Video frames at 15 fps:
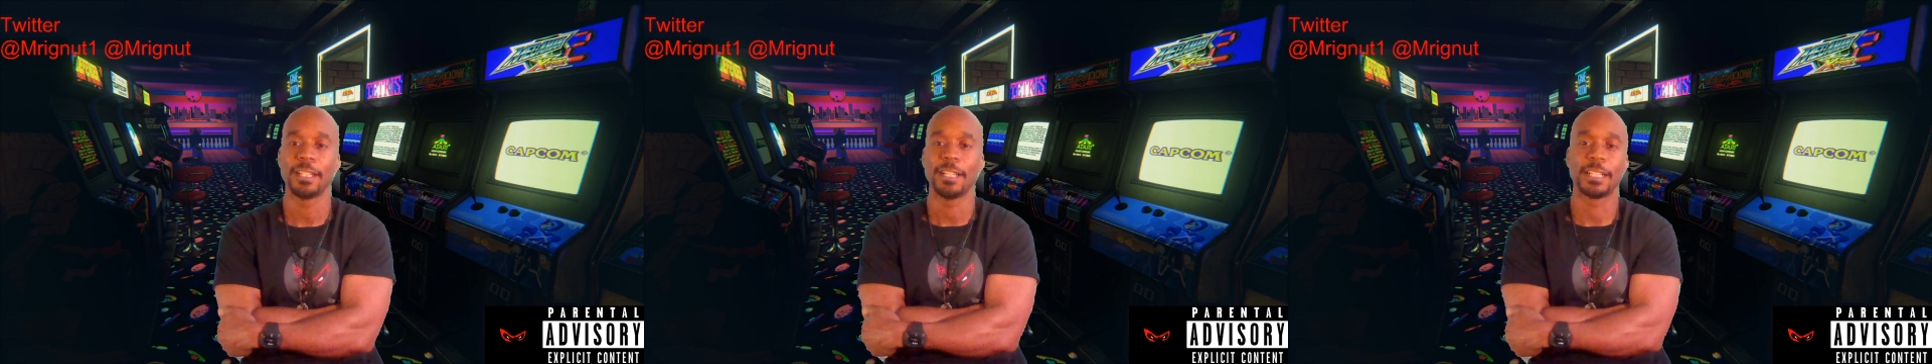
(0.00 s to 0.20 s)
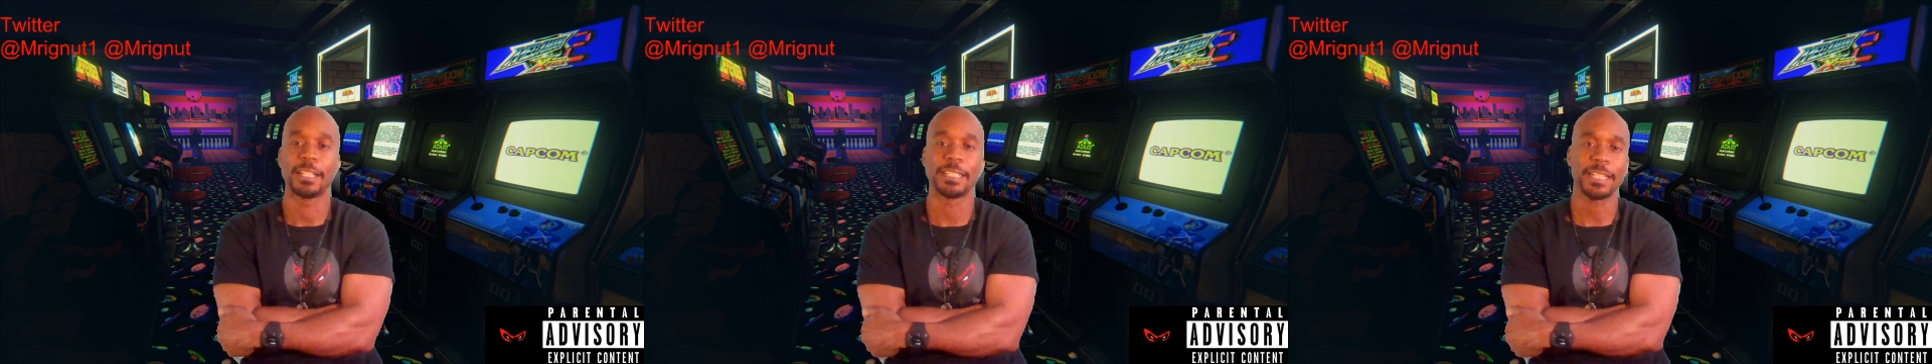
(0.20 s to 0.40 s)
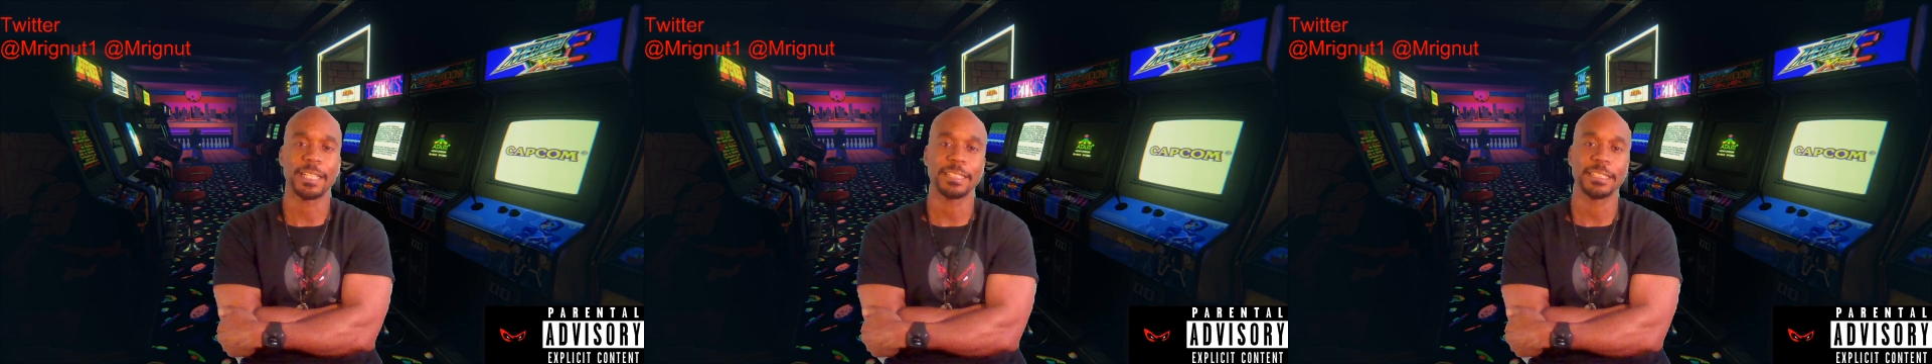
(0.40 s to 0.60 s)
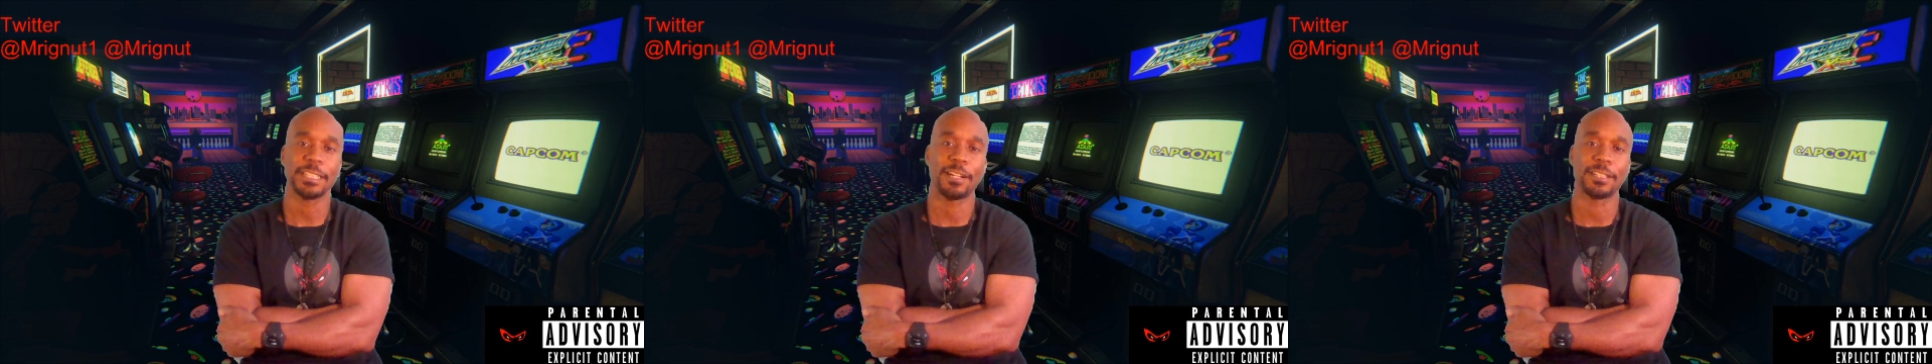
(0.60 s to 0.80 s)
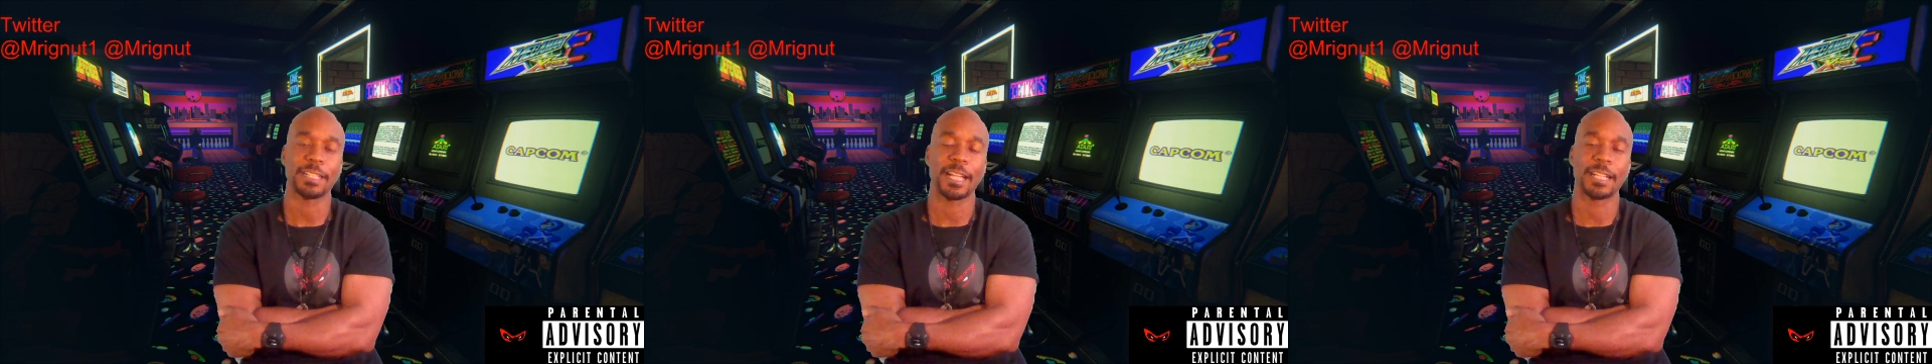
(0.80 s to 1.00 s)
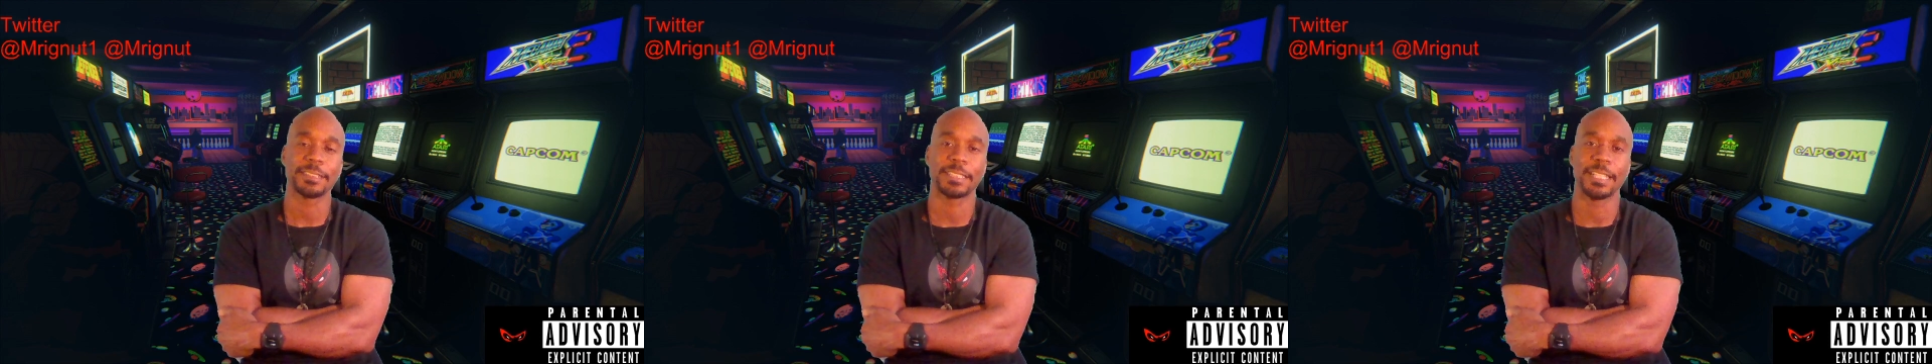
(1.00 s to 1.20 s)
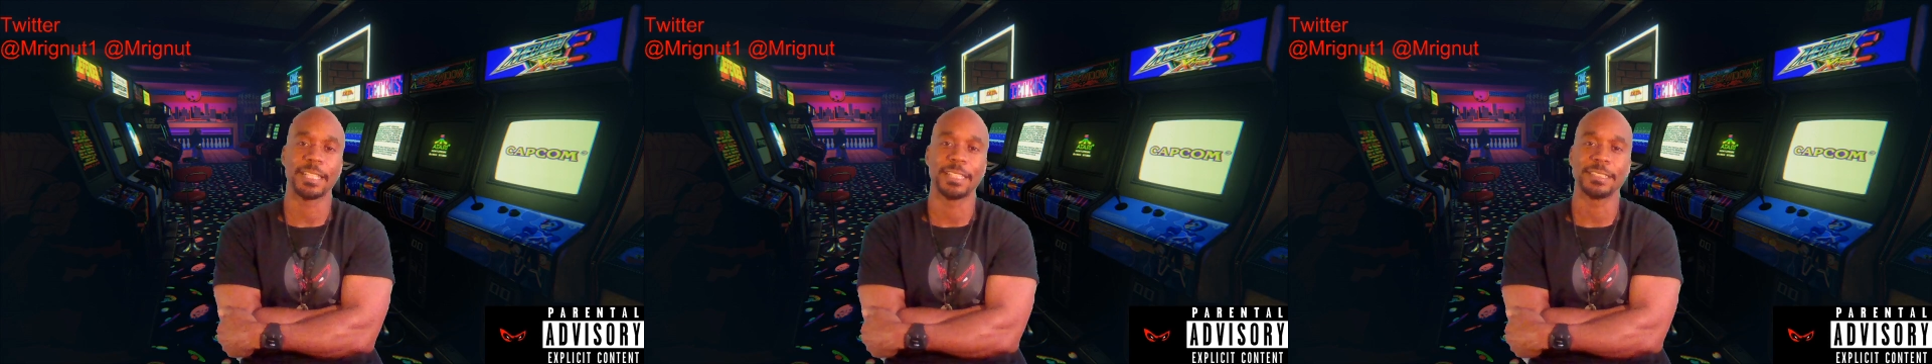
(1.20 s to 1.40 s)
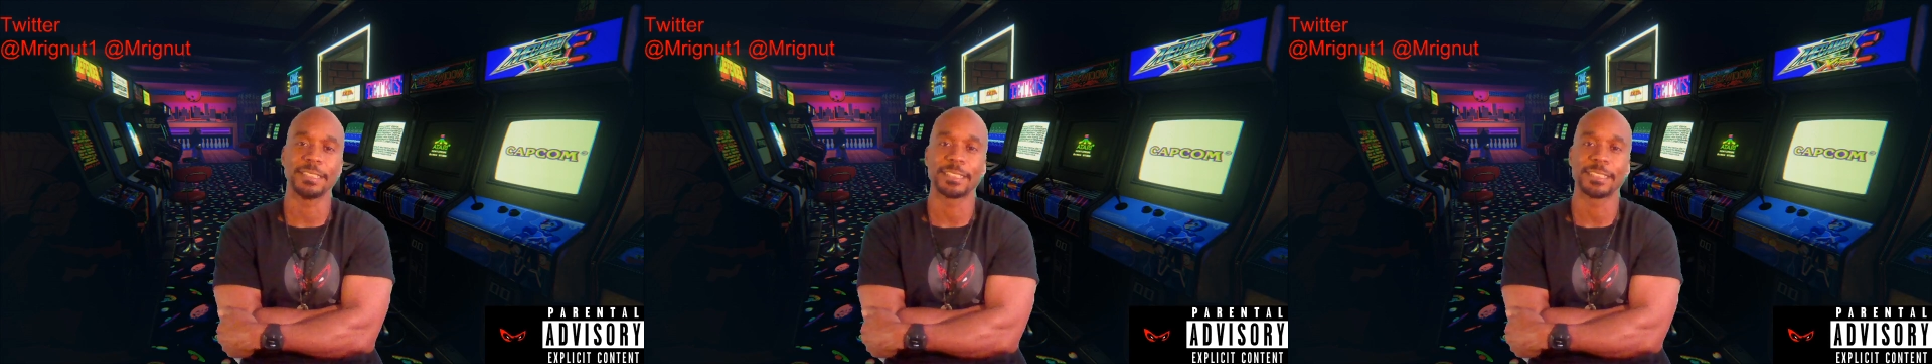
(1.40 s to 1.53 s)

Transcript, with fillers: a lot of y'all out there need